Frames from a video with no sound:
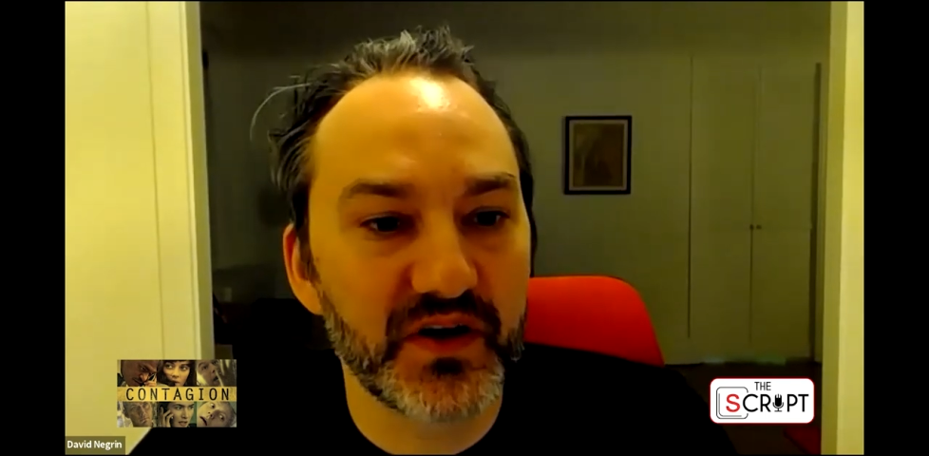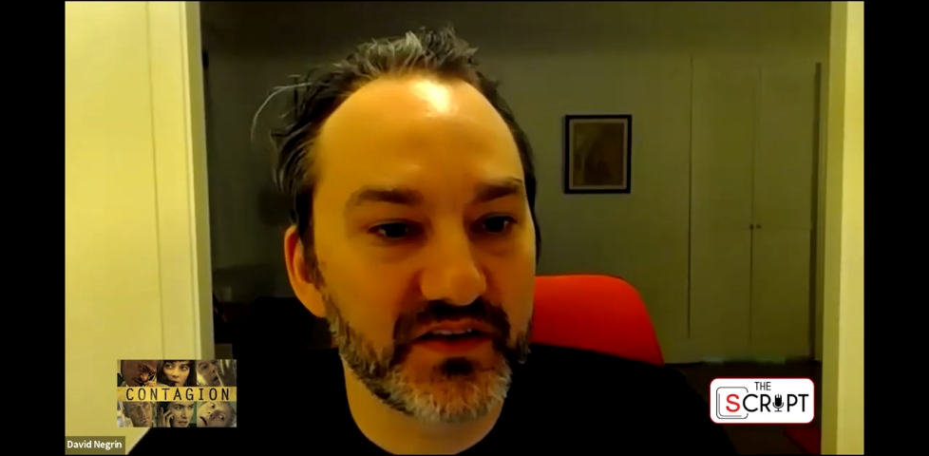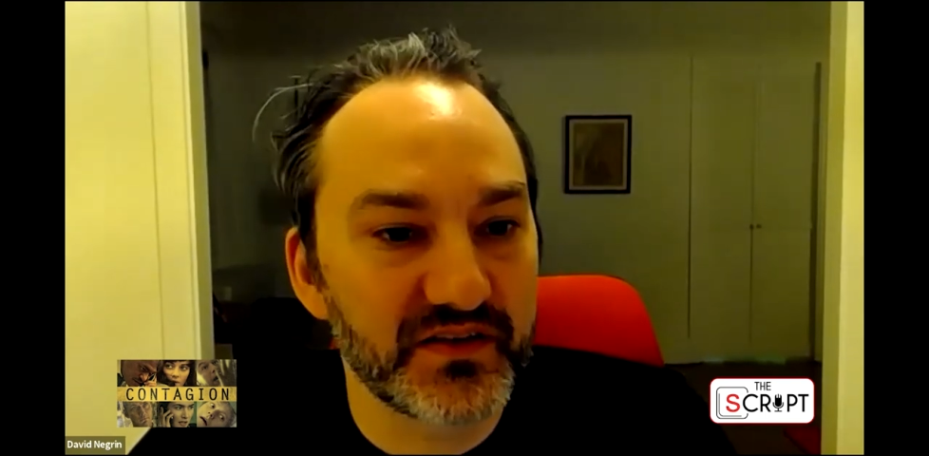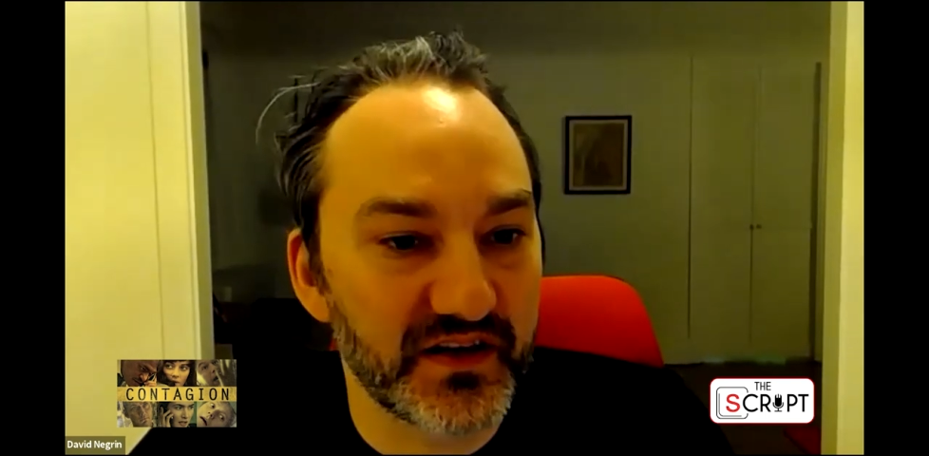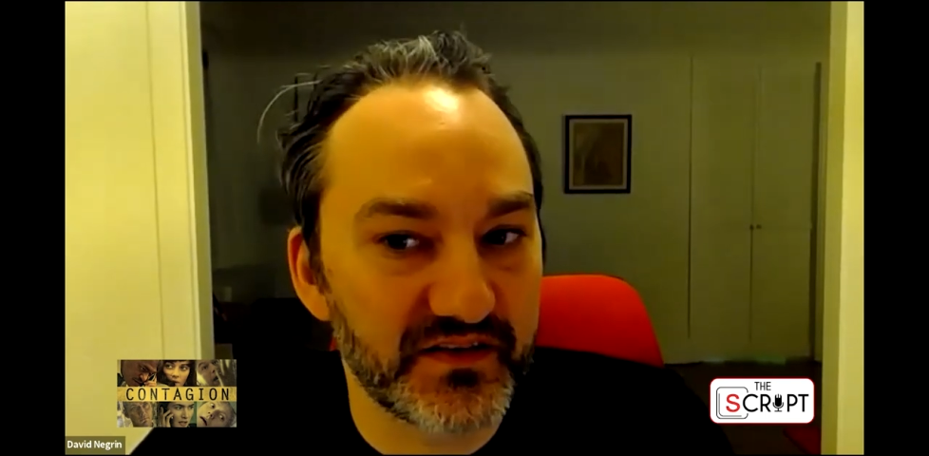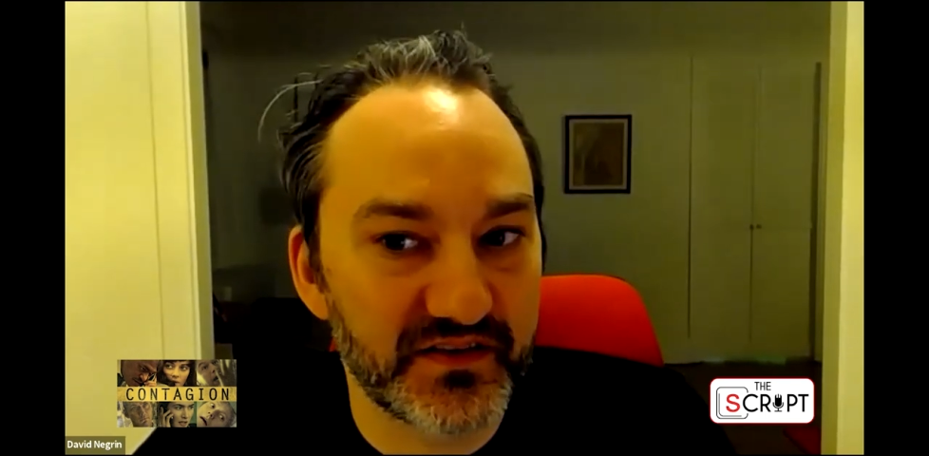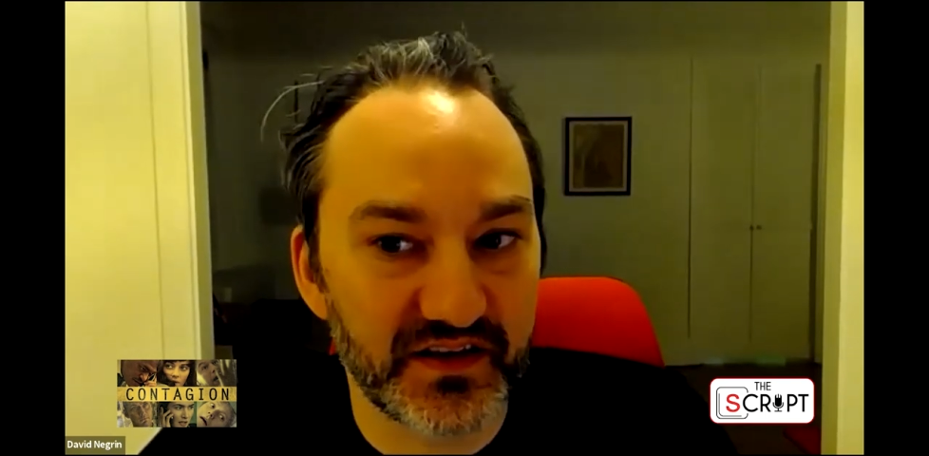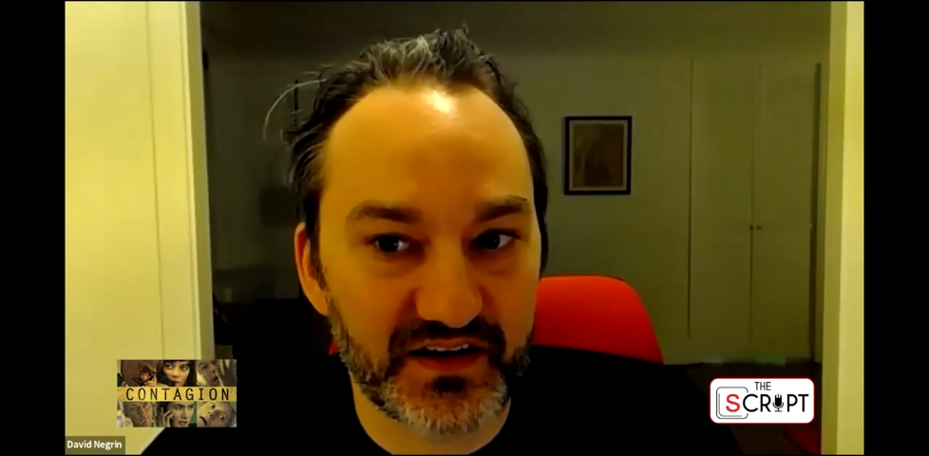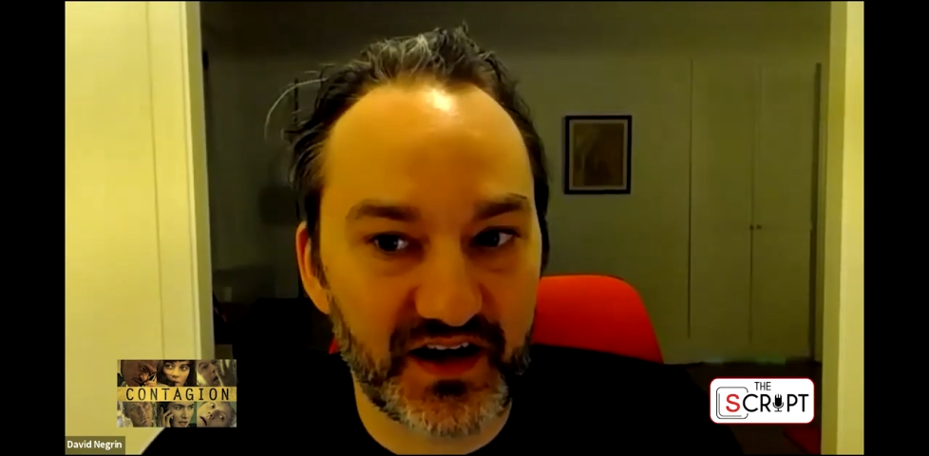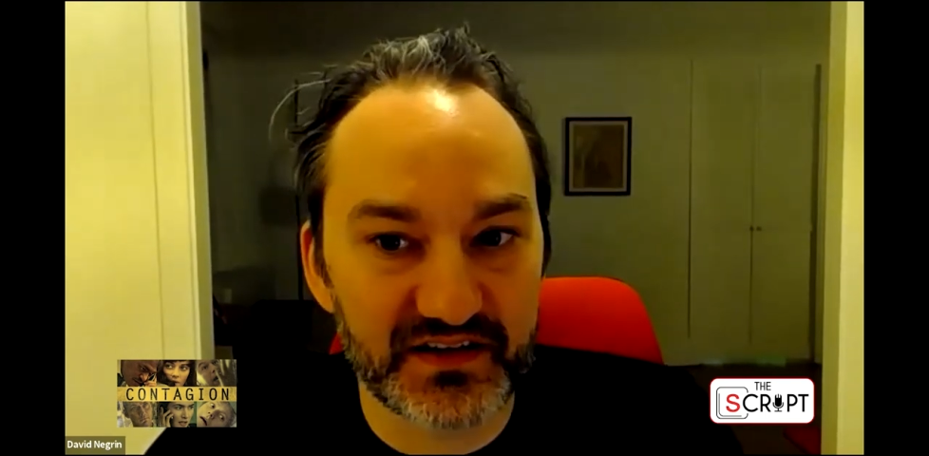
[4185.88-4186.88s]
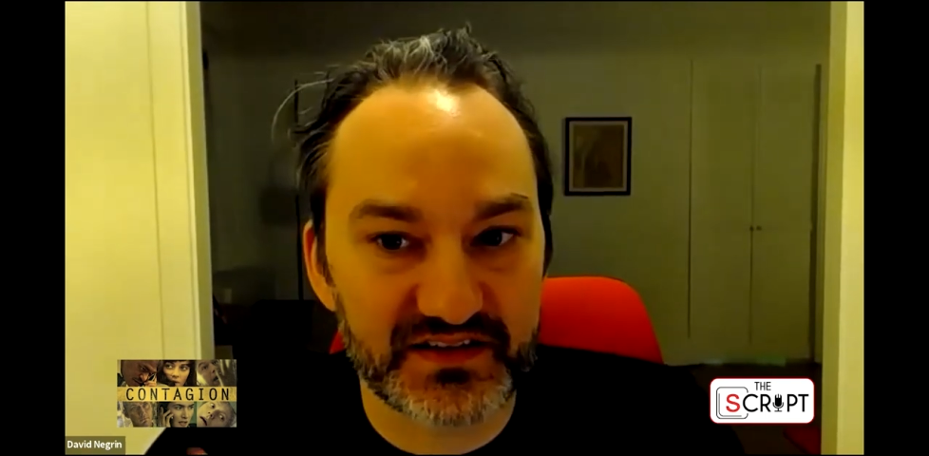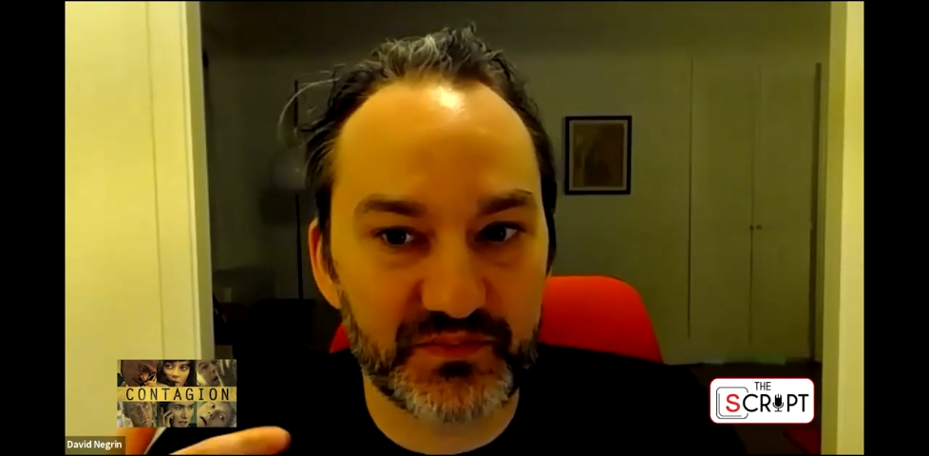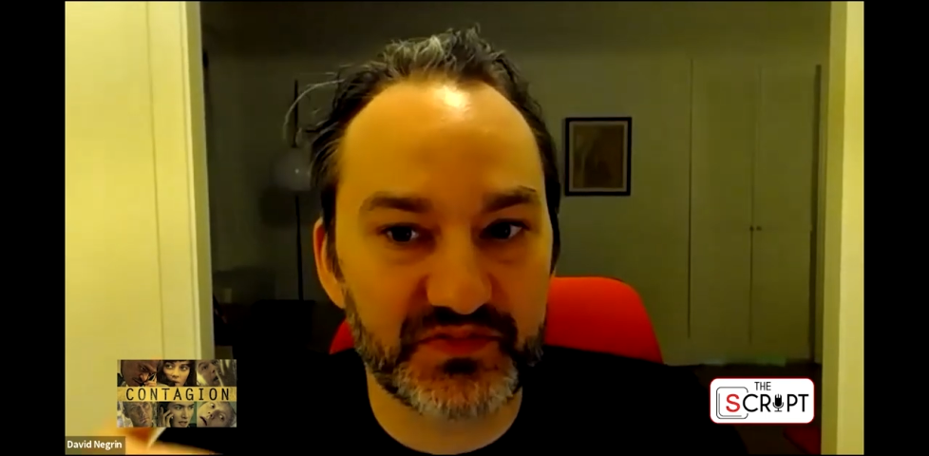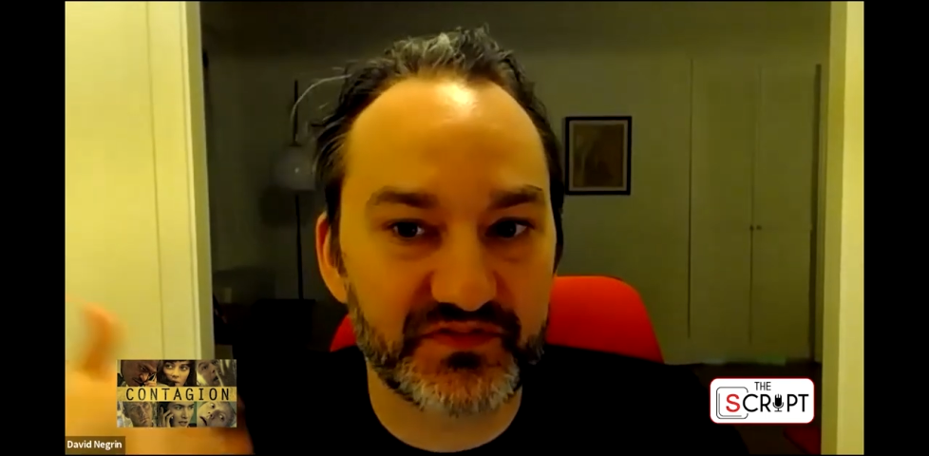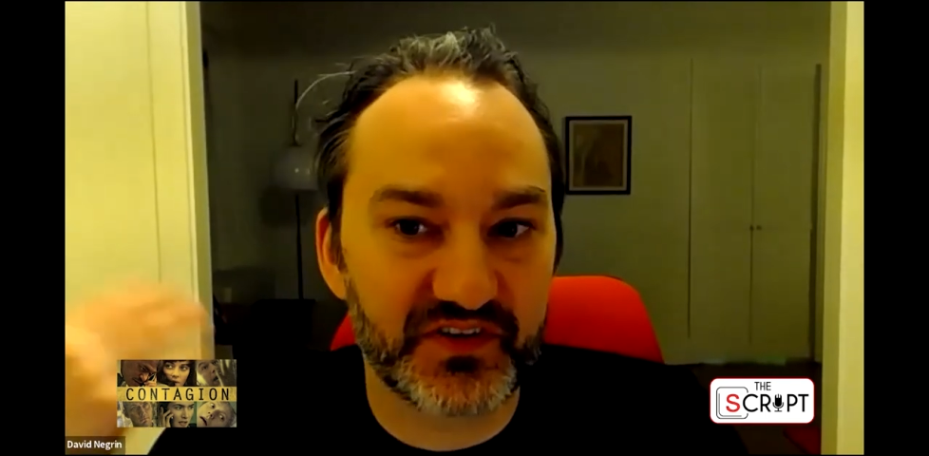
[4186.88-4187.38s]
the
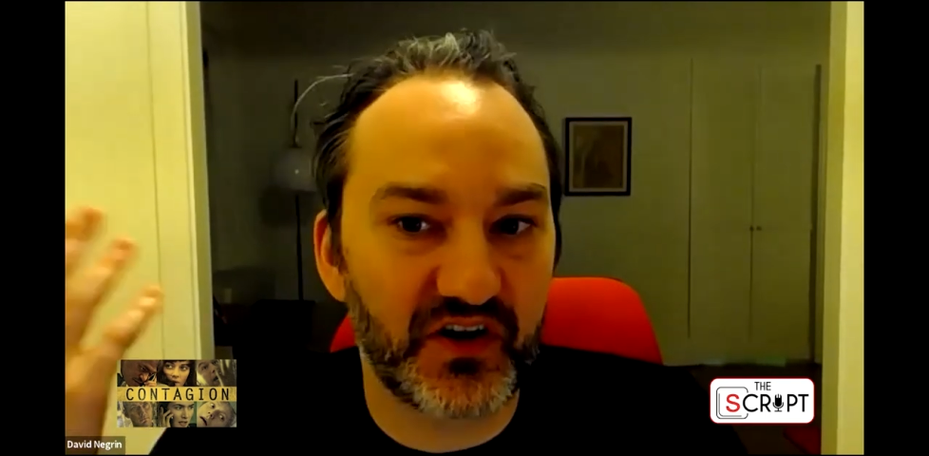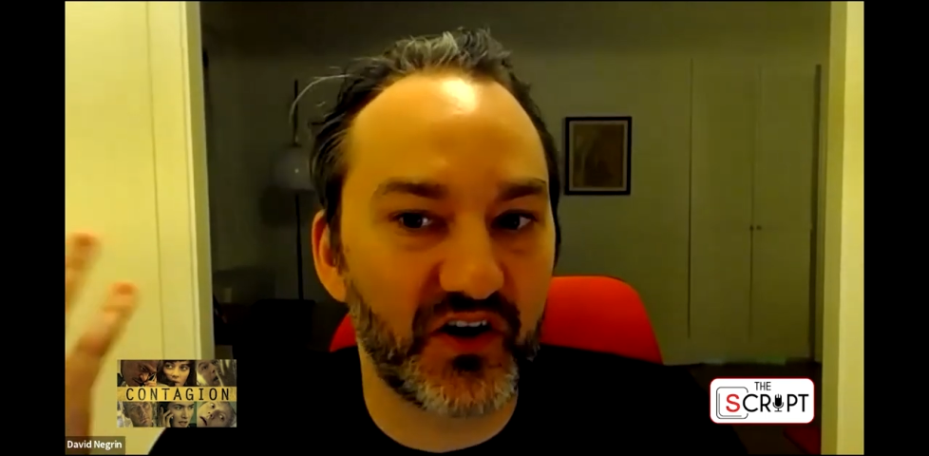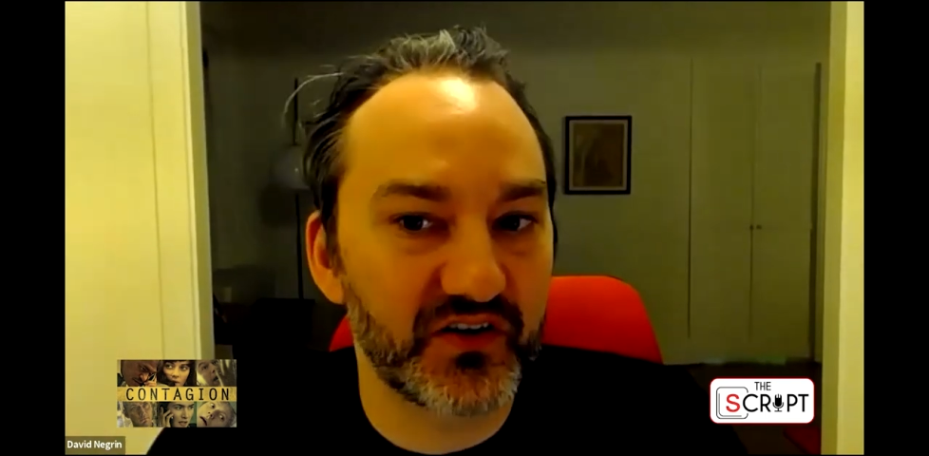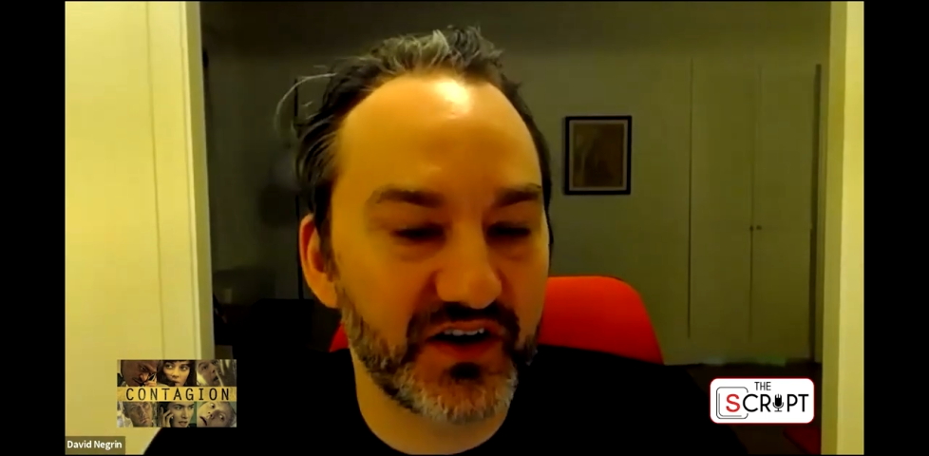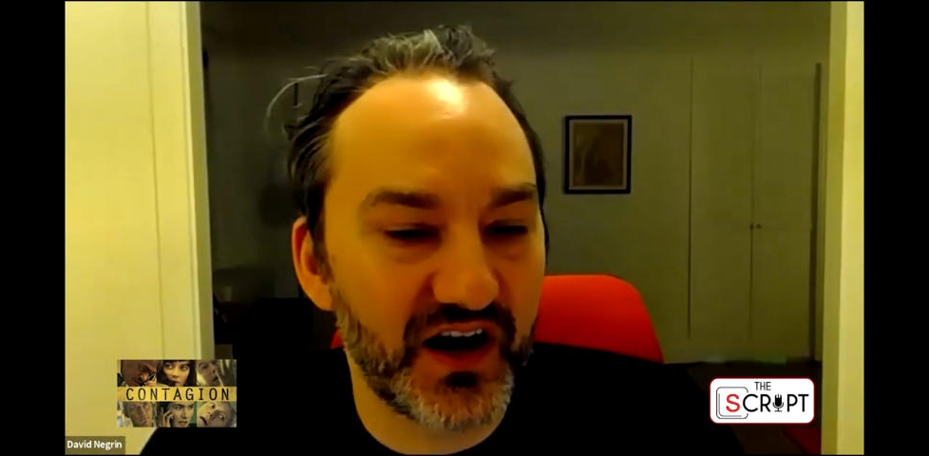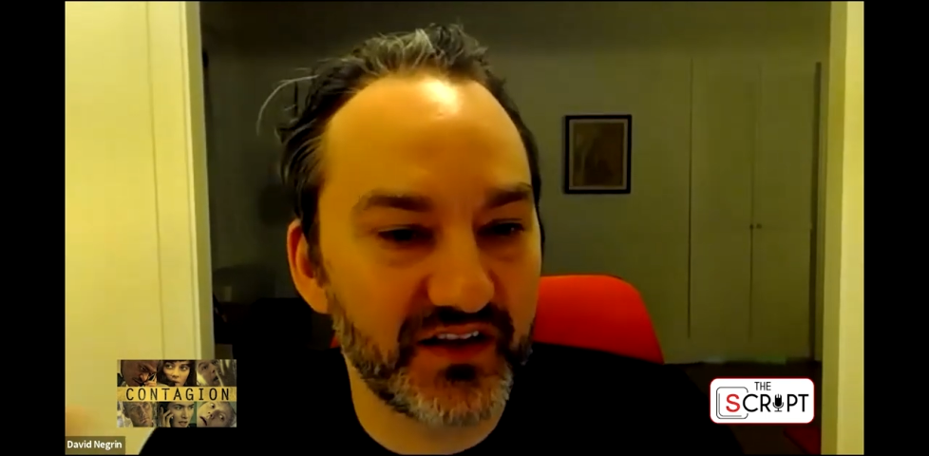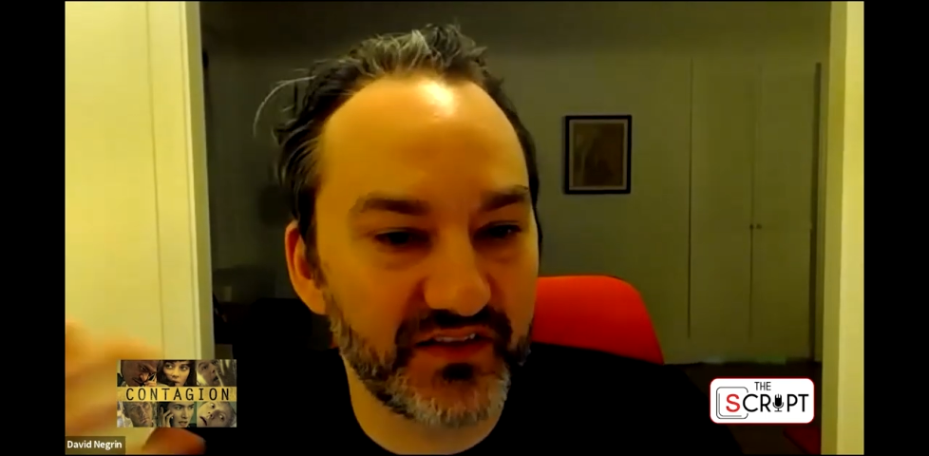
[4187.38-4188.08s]
concept of the R naught,